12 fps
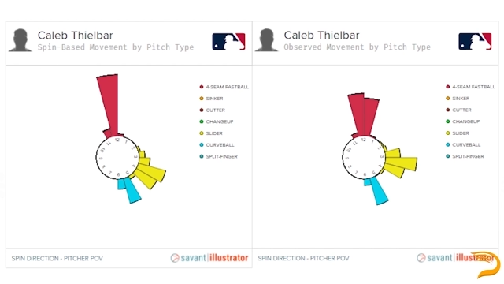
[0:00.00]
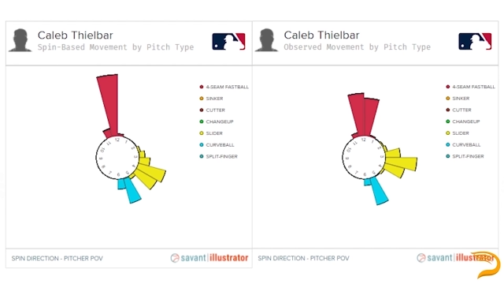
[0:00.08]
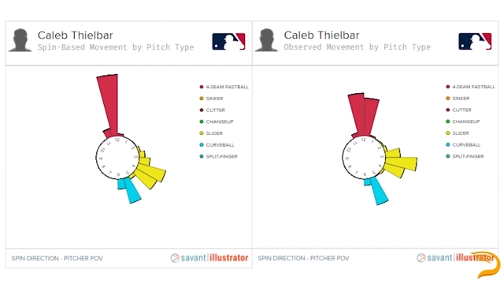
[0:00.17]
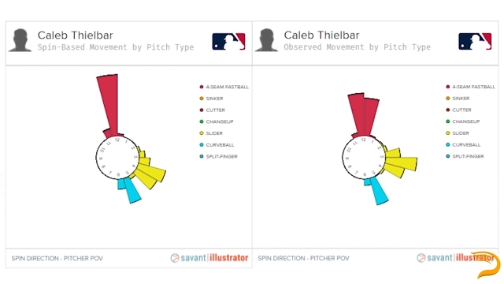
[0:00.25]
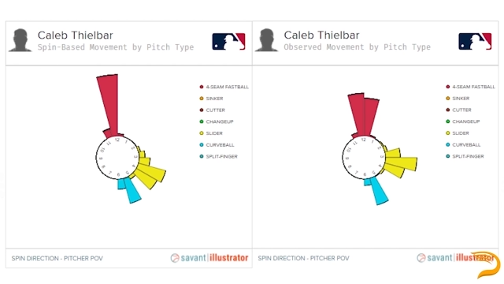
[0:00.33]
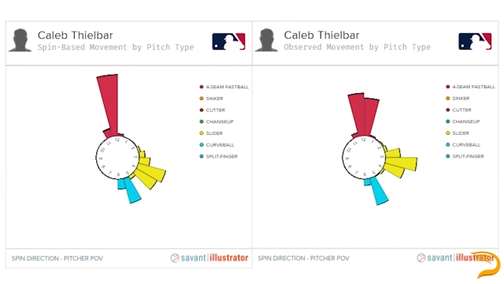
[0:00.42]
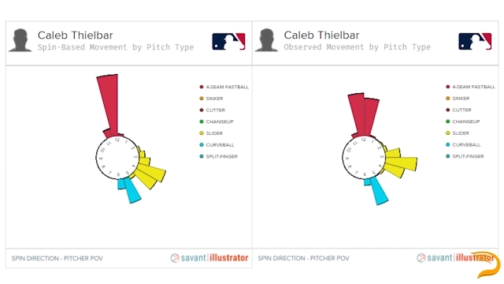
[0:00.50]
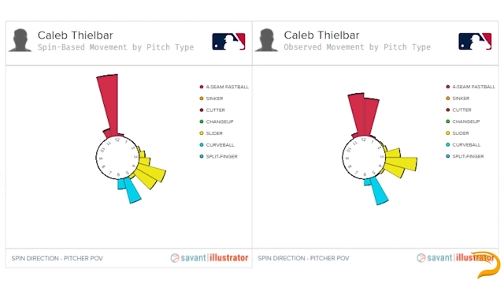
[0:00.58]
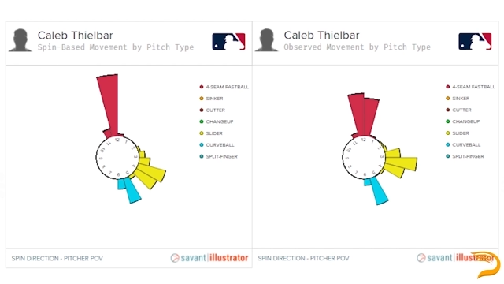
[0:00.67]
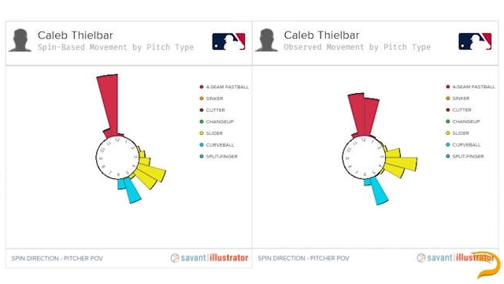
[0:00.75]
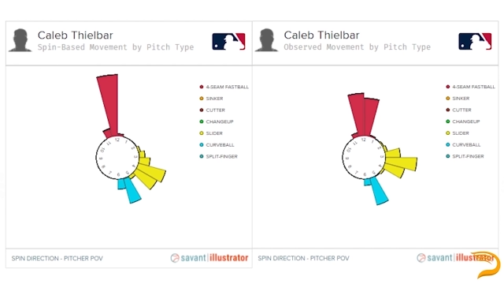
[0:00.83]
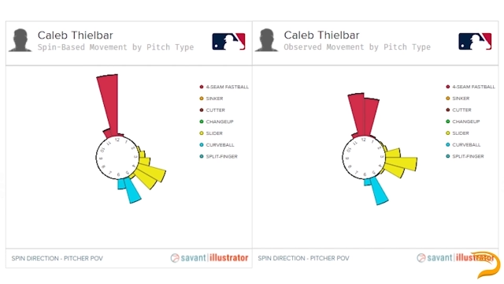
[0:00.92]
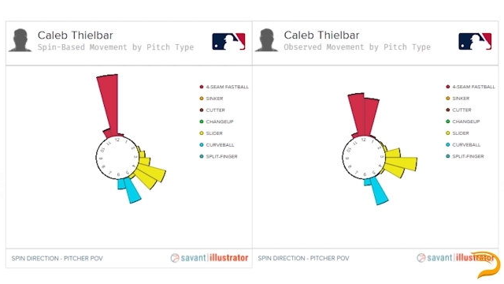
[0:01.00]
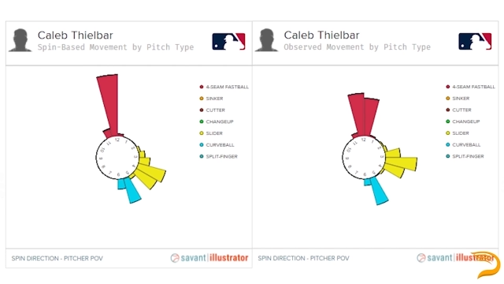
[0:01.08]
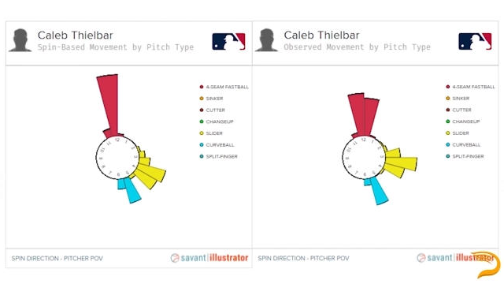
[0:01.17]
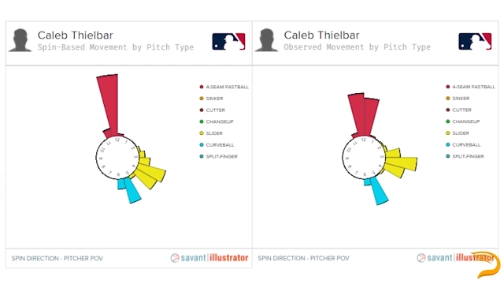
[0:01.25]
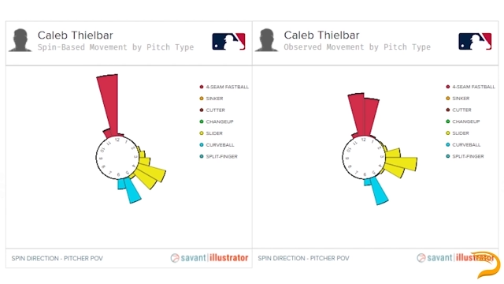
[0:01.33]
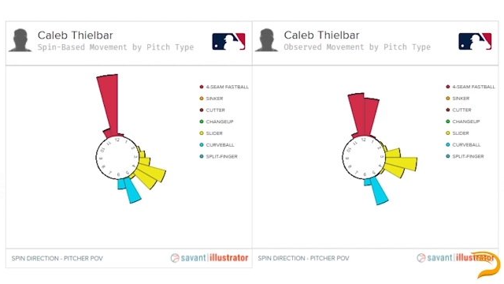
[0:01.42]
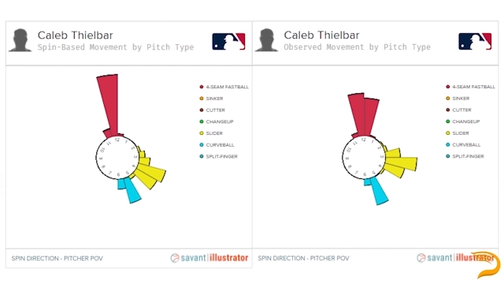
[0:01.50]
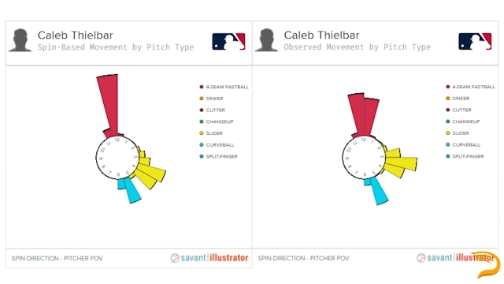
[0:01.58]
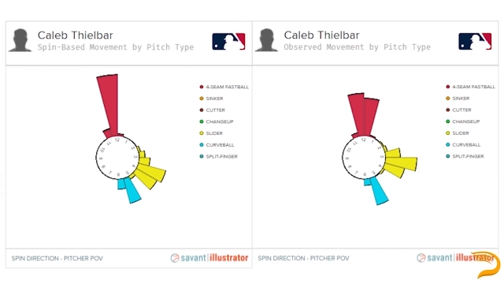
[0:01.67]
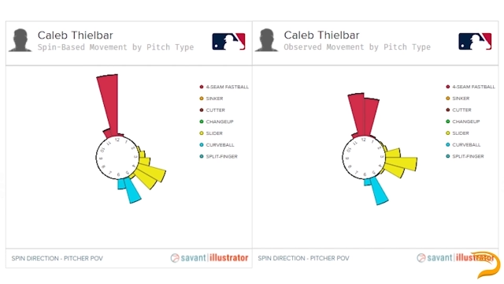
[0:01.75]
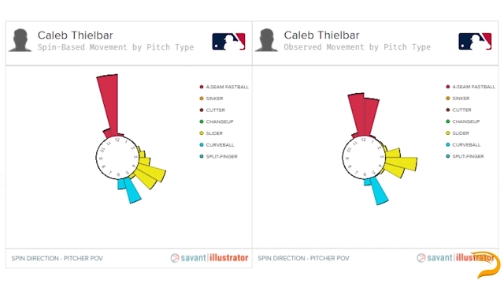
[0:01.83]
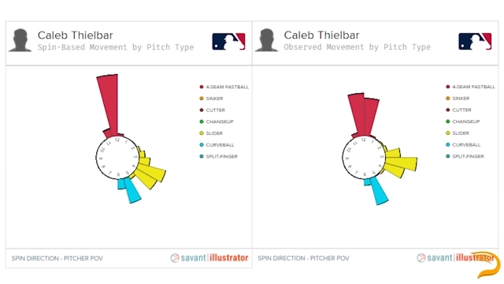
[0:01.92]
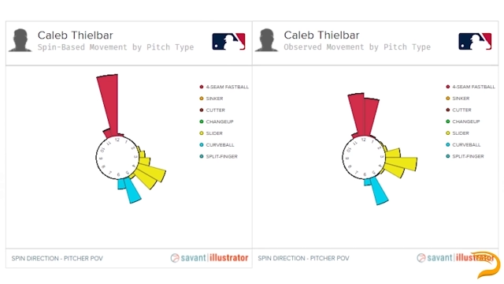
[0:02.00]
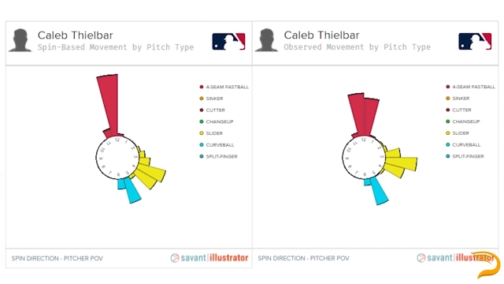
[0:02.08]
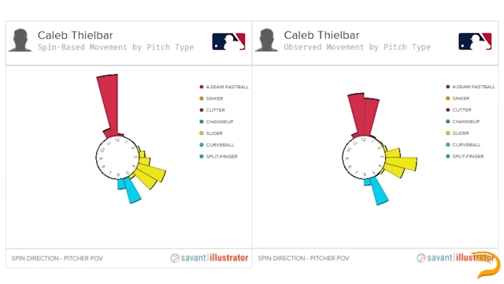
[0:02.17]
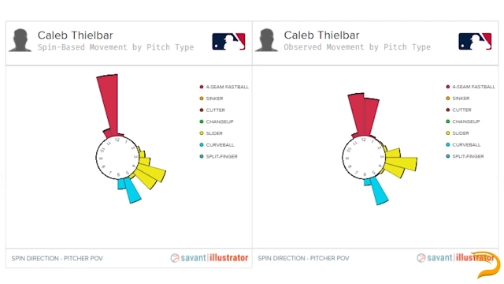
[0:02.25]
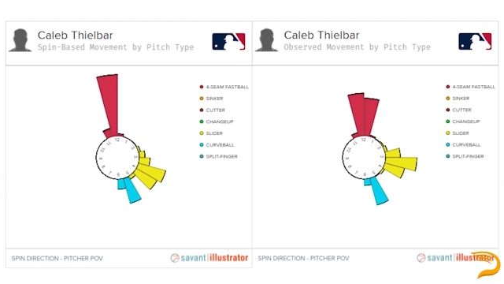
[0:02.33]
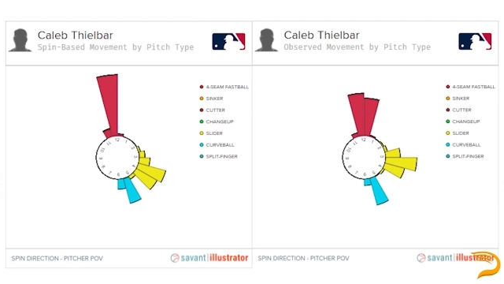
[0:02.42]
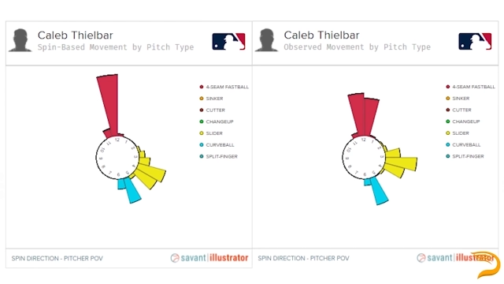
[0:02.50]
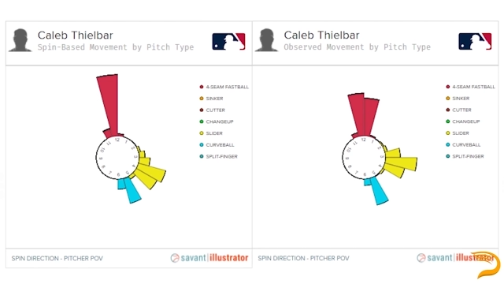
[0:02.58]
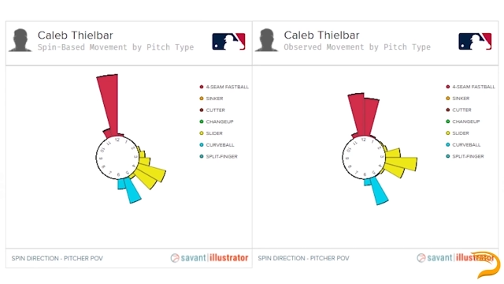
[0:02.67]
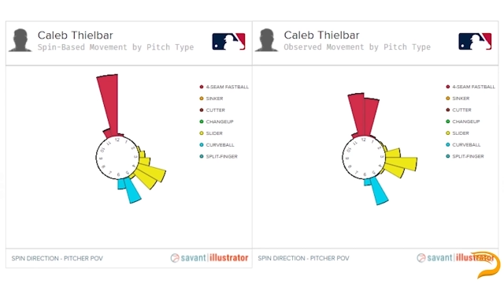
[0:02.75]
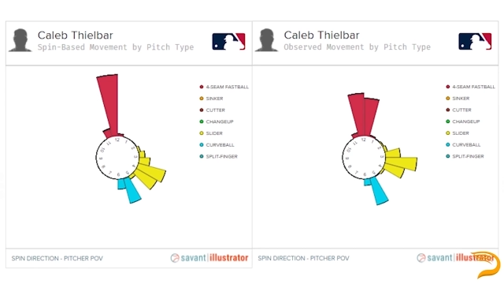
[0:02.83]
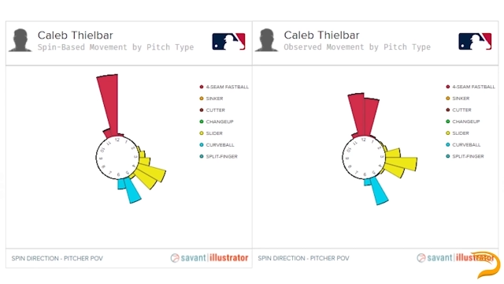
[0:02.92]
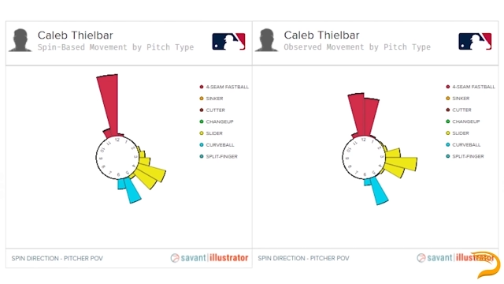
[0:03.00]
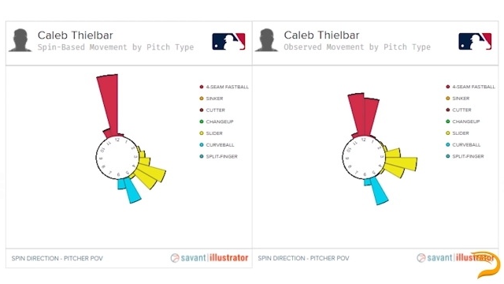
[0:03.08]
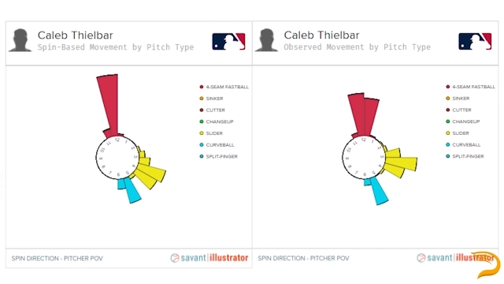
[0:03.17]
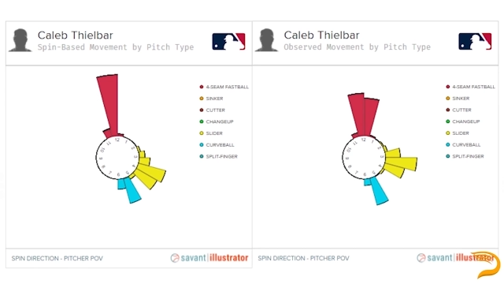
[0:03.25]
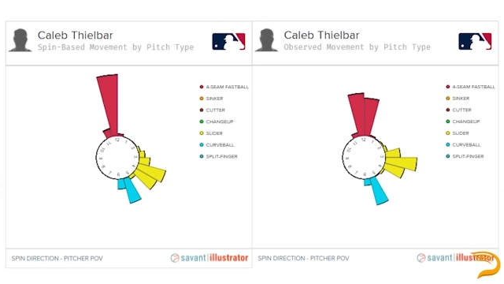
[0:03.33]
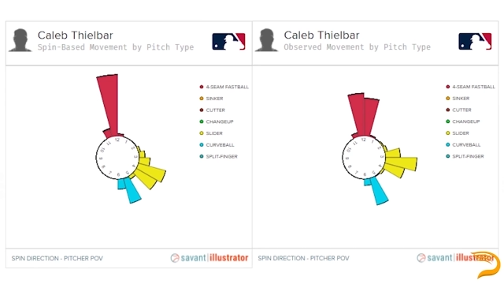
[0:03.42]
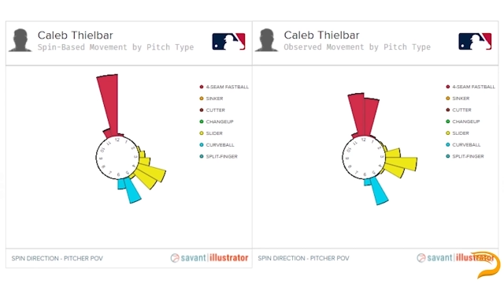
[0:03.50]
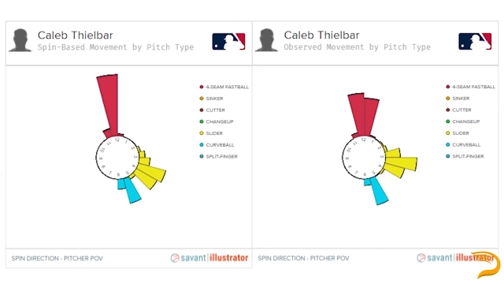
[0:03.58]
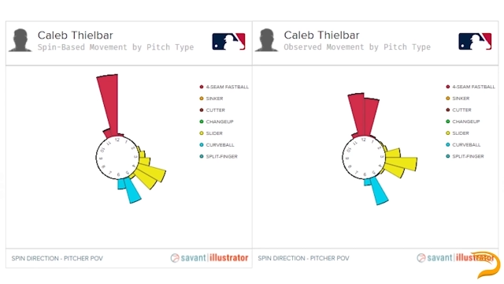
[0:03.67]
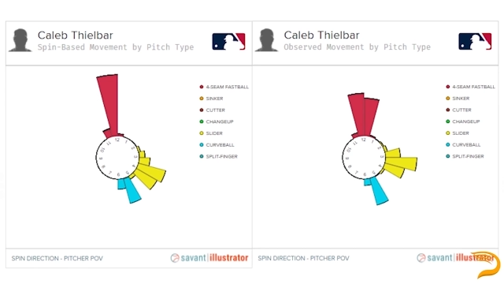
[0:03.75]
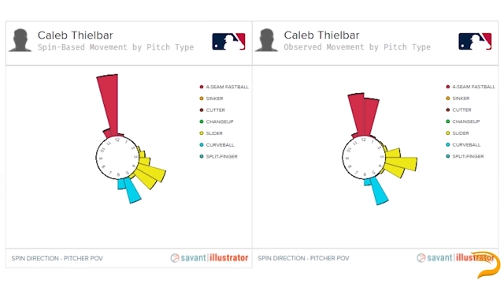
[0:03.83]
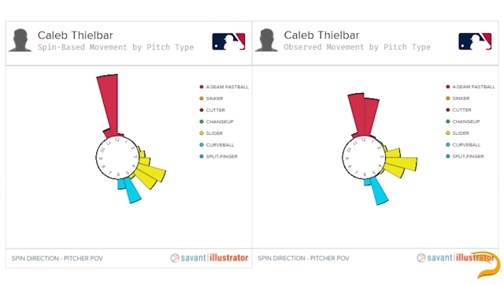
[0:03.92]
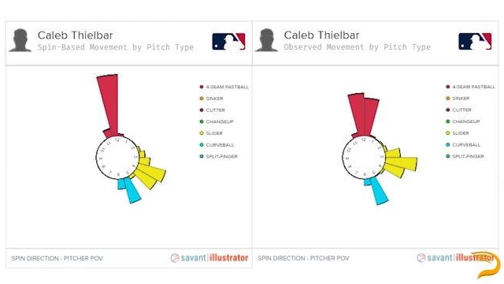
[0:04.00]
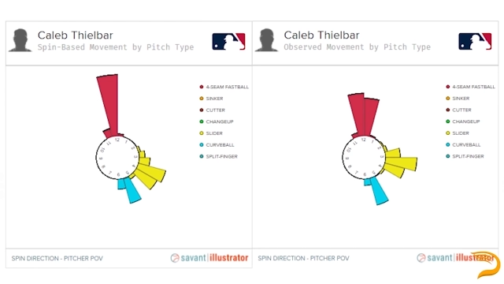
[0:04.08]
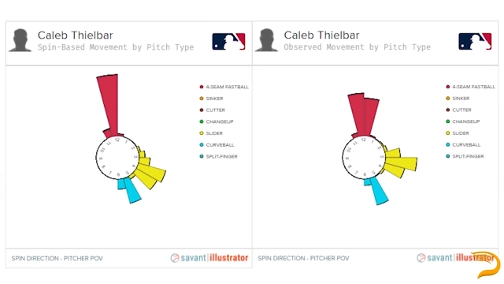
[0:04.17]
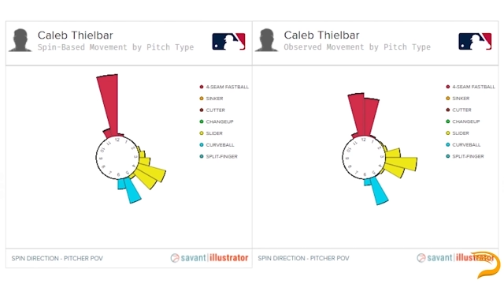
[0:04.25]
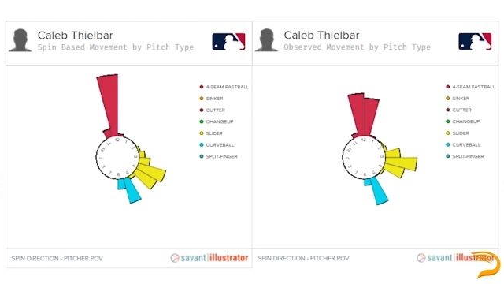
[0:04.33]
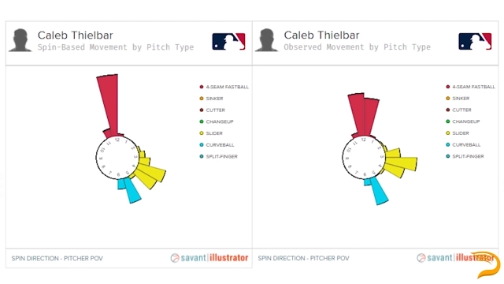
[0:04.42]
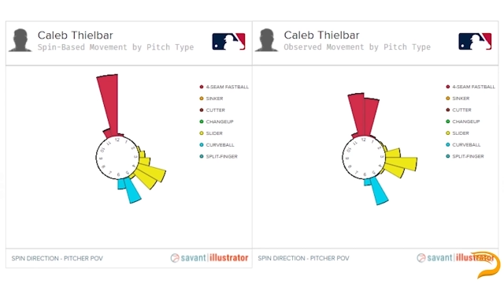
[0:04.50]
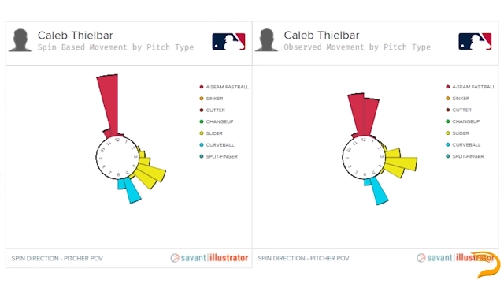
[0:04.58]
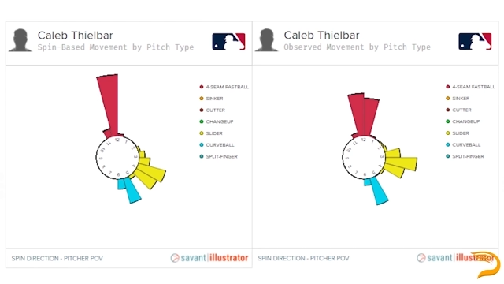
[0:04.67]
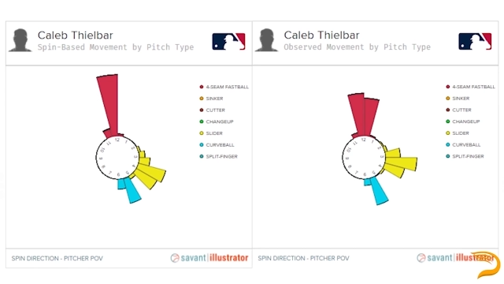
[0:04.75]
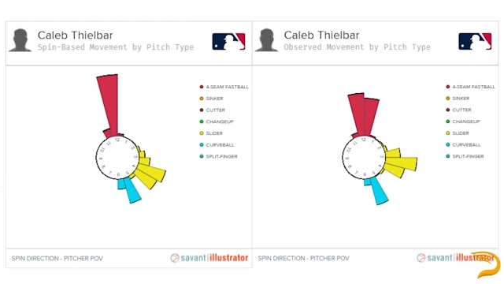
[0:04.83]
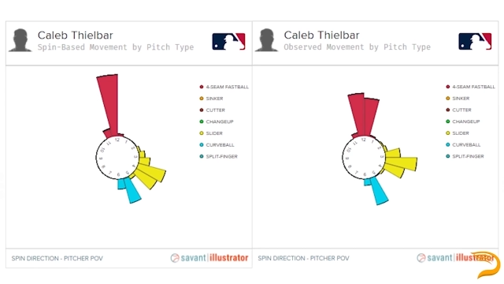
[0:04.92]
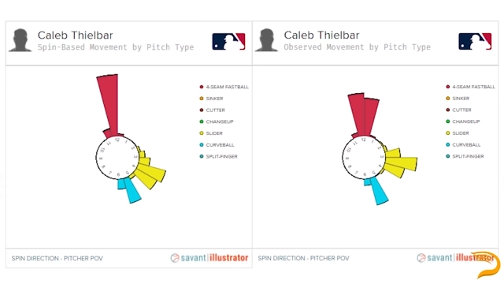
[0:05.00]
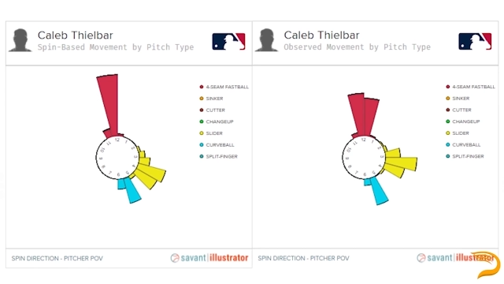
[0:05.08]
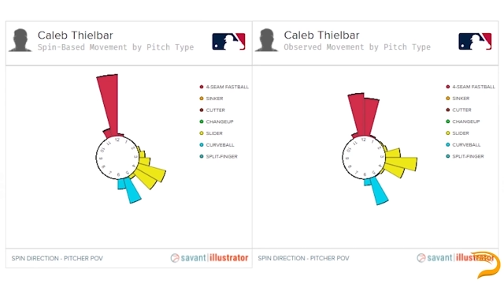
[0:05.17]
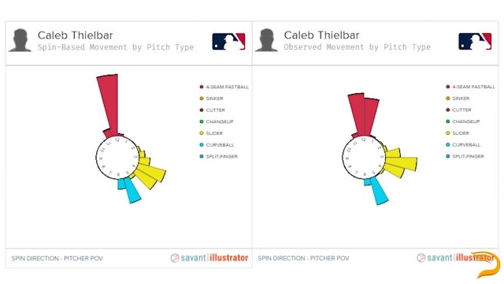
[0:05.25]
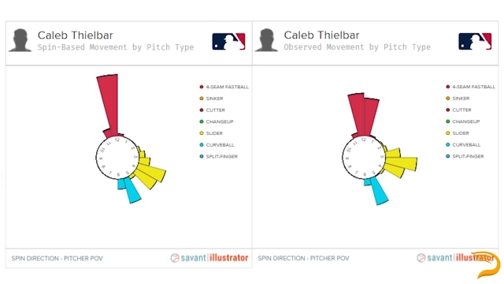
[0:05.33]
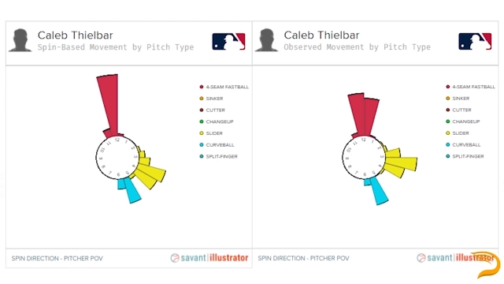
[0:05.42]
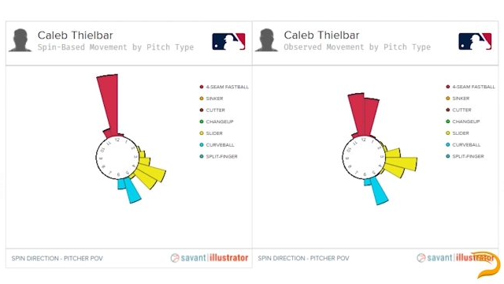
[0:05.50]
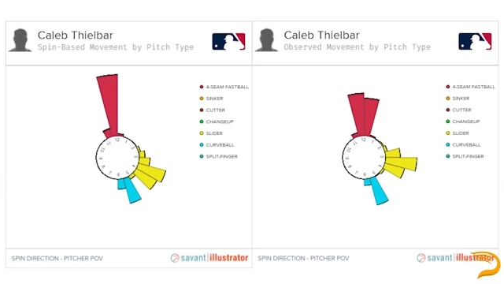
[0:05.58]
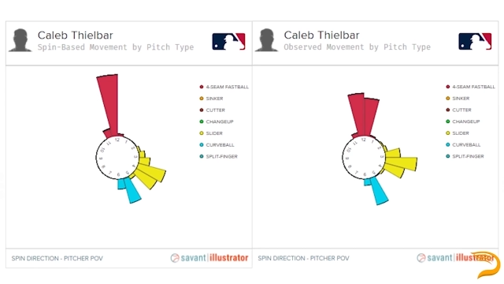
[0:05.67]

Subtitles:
Nobody's mouth can be seen.